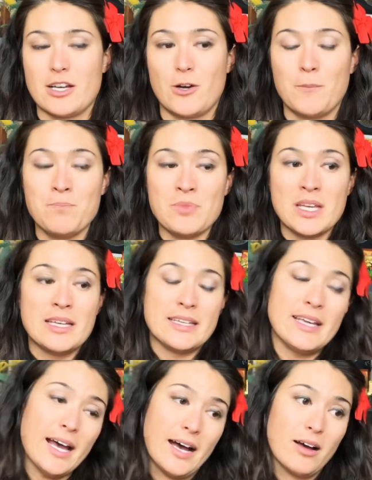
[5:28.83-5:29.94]
So
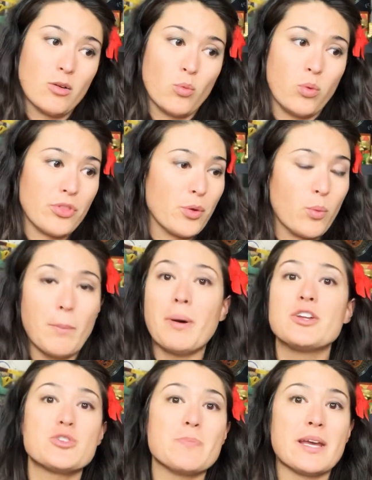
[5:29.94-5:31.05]
yeah, the One
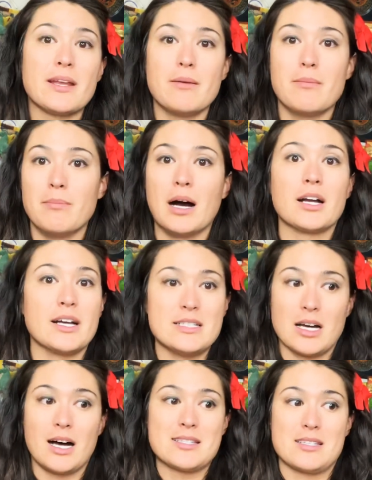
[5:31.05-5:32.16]
Punch Man manga
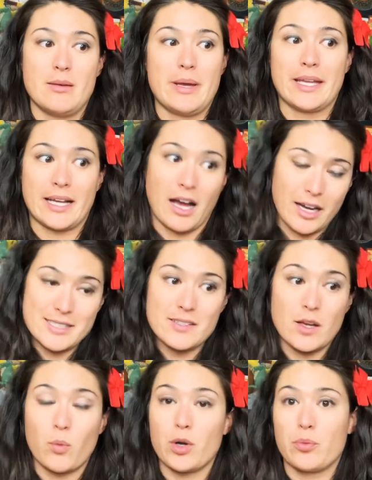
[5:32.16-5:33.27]
is awesome, and like
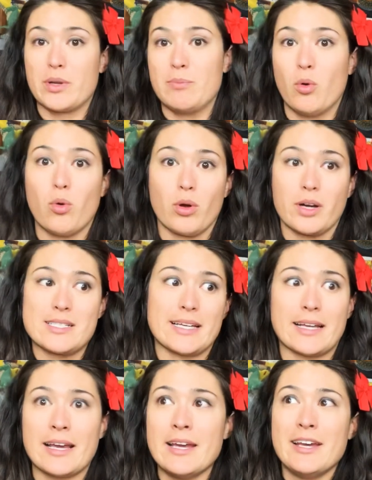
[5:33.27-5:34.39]
honestly I want to read more because, like,